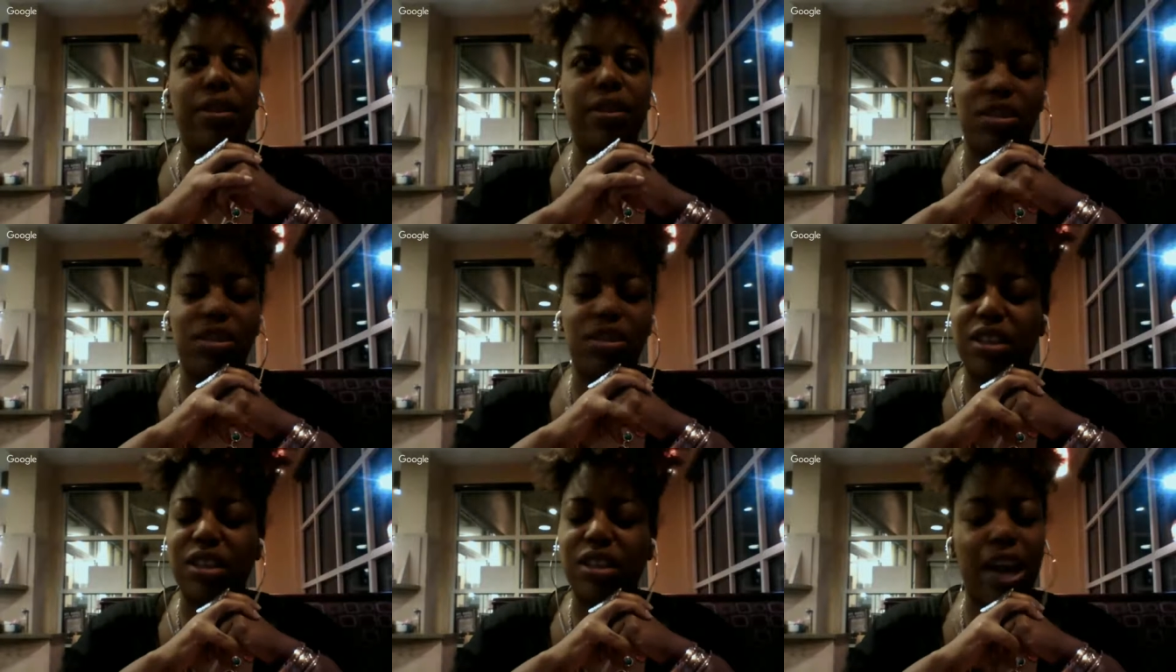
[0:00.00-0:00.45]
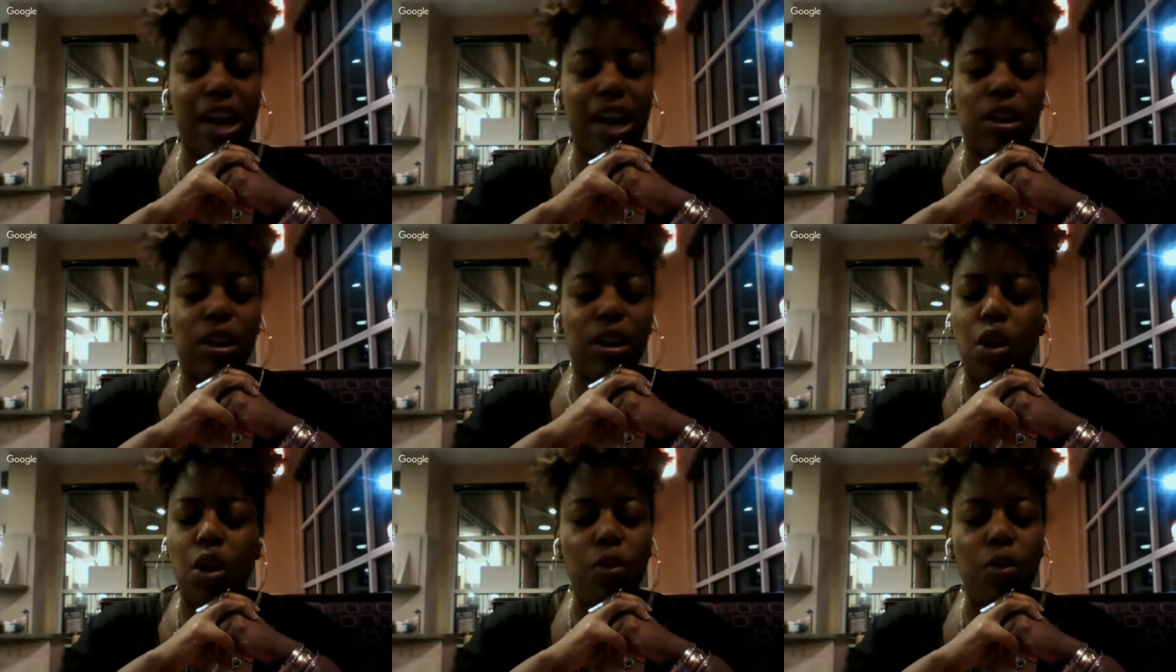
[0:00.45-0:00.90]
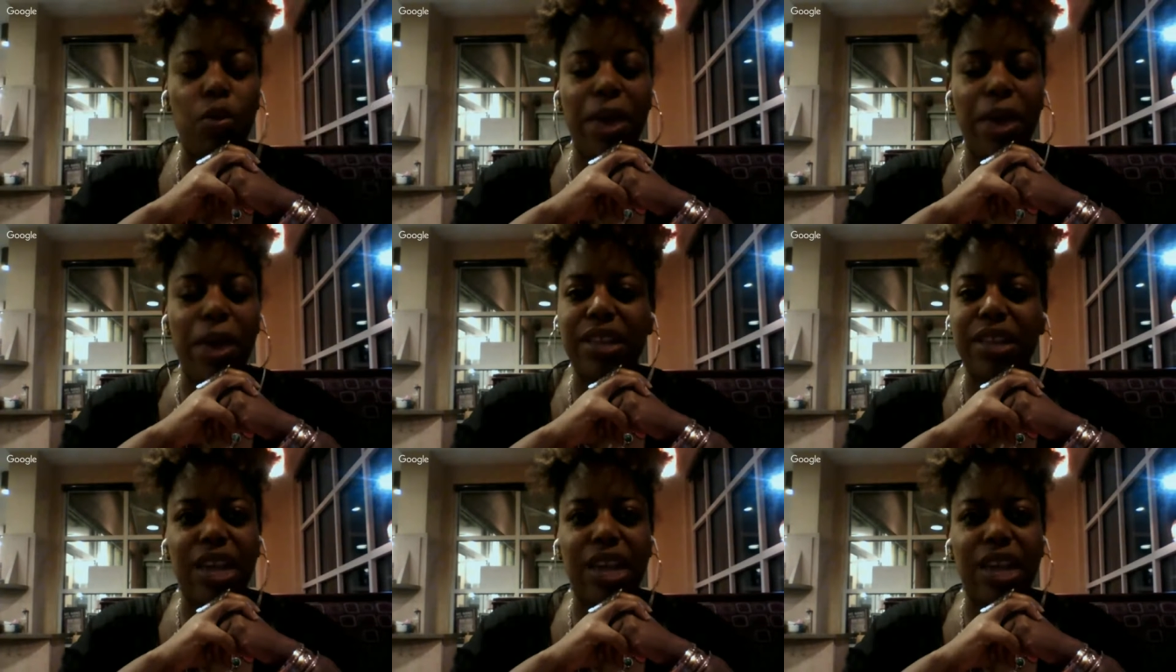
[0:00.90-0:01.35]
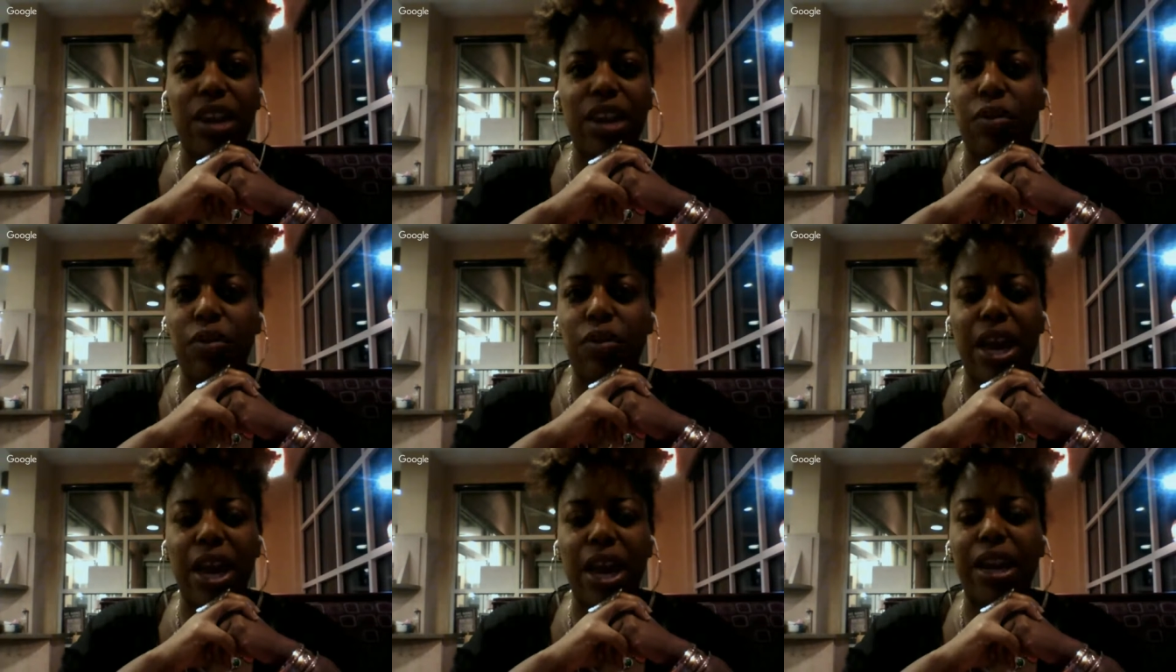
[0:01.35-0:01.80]
that alone, meditating on
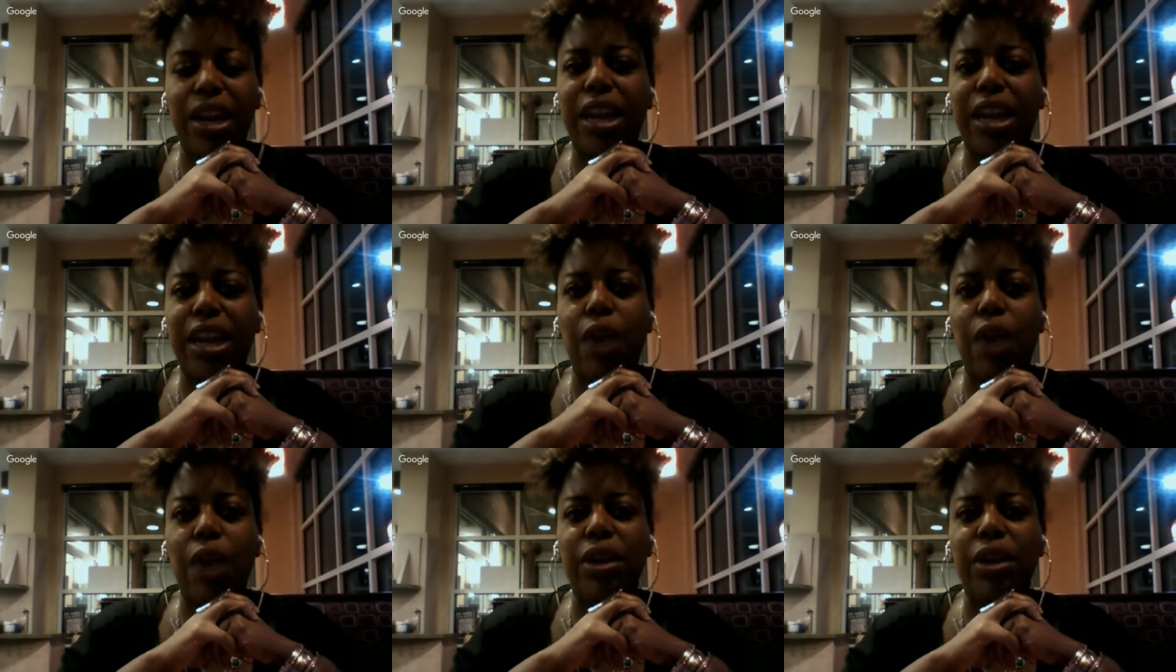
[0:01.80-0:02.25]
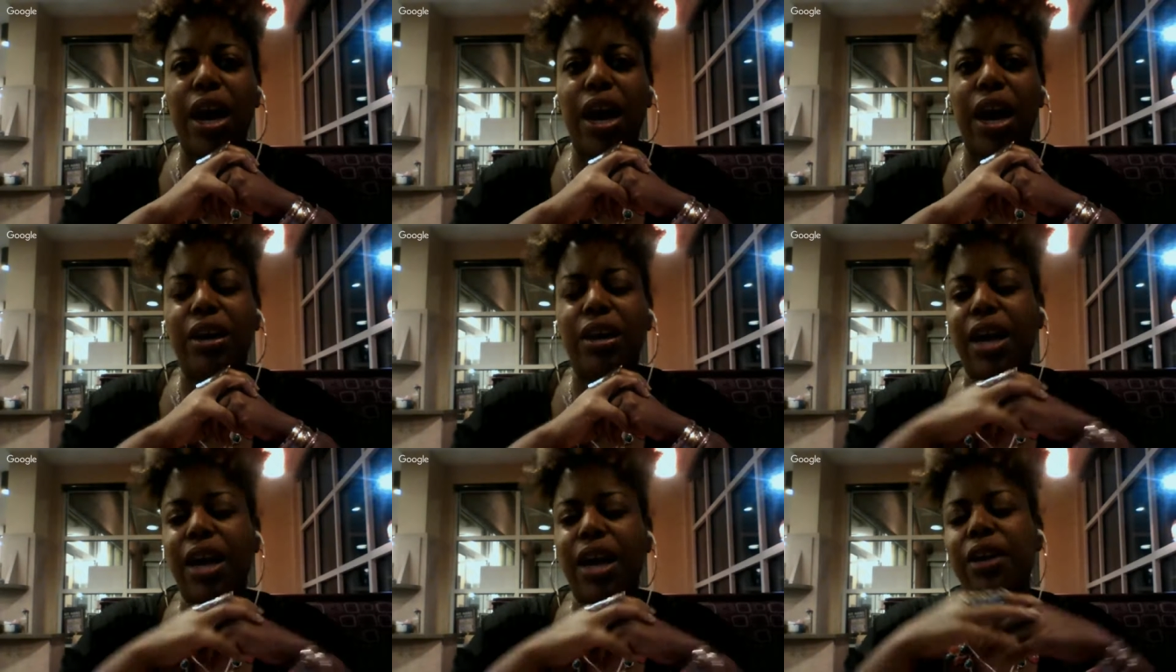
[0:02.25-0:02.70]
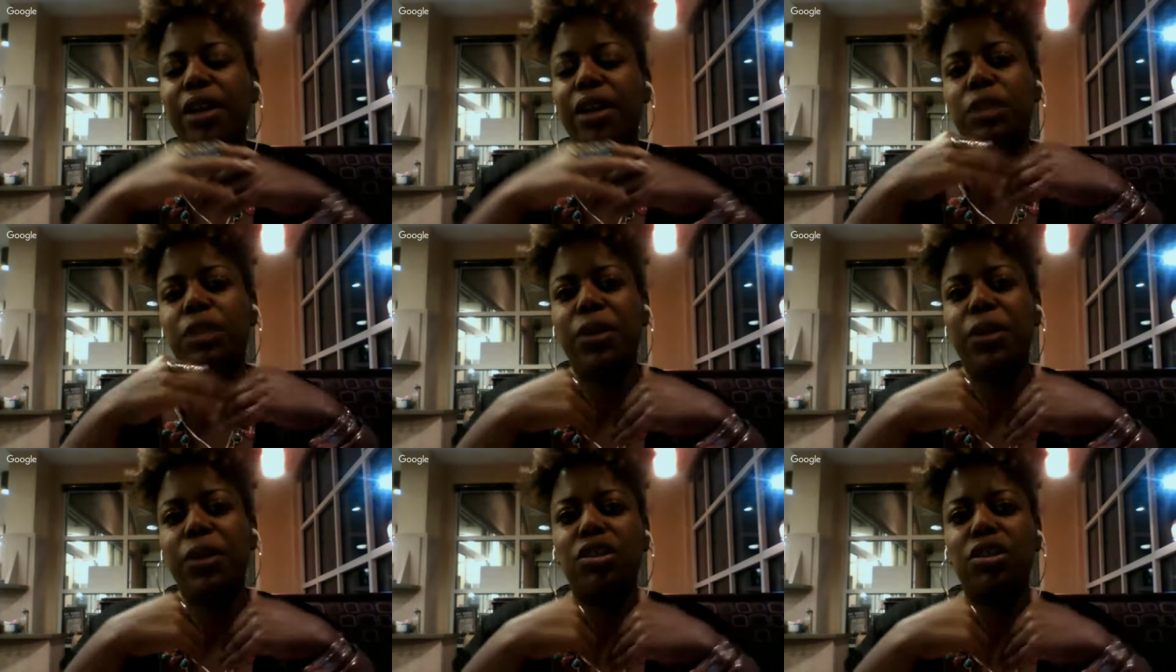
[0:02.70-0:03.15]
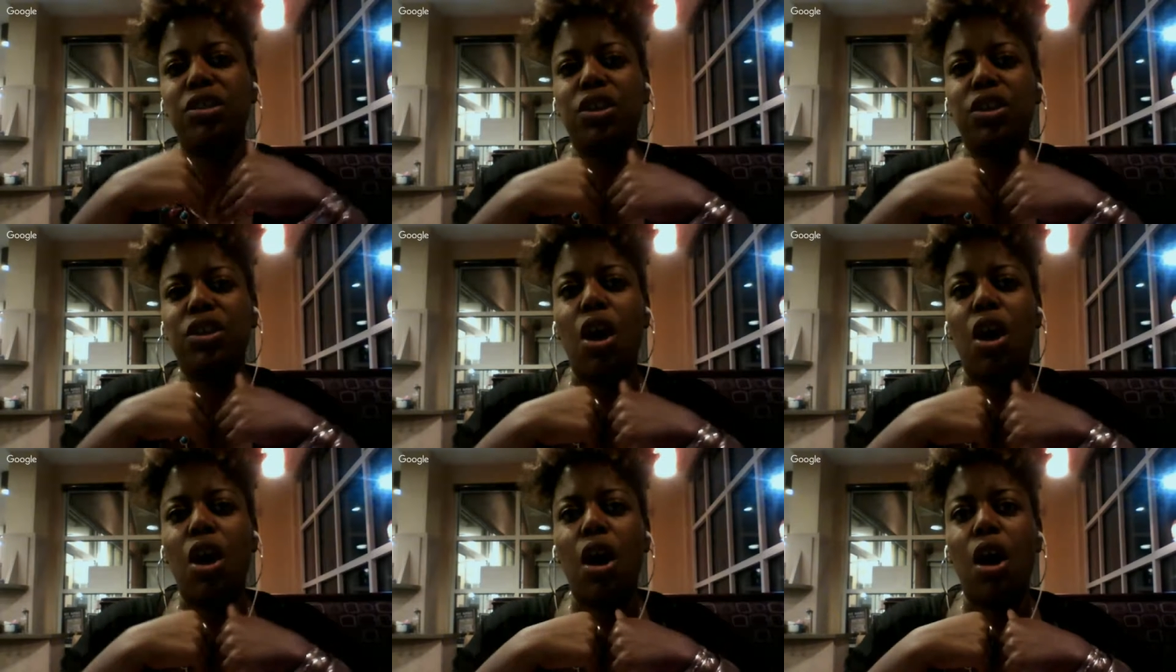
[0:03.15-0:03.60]
that and allowing God to kind of speak to your
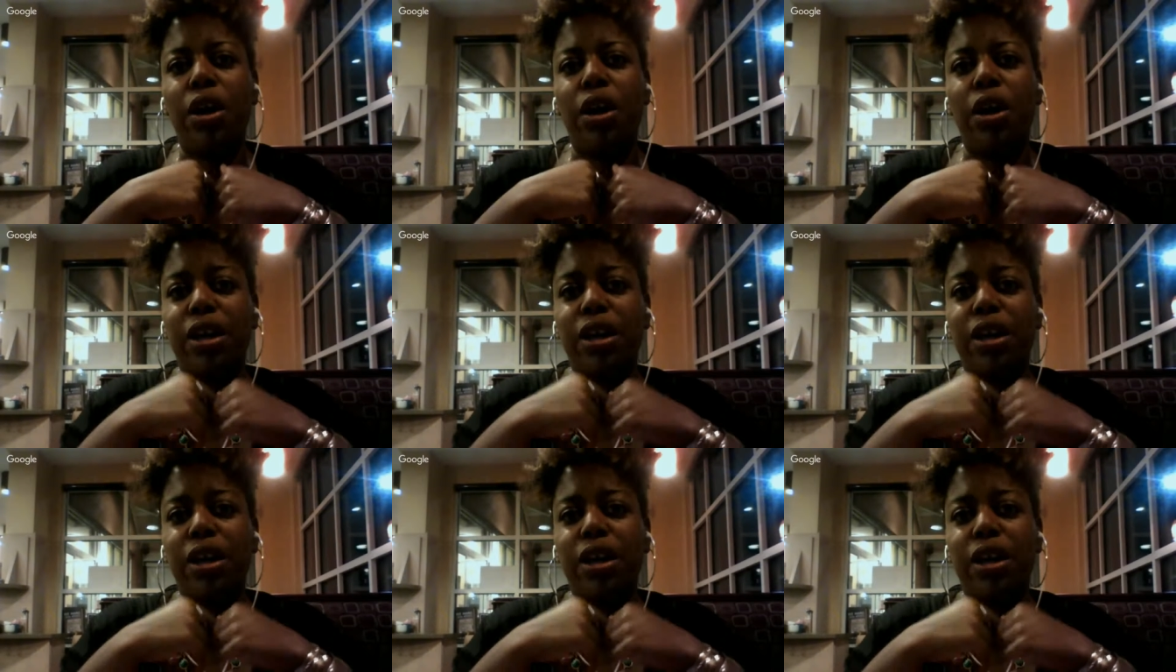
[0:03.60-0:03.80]
heart,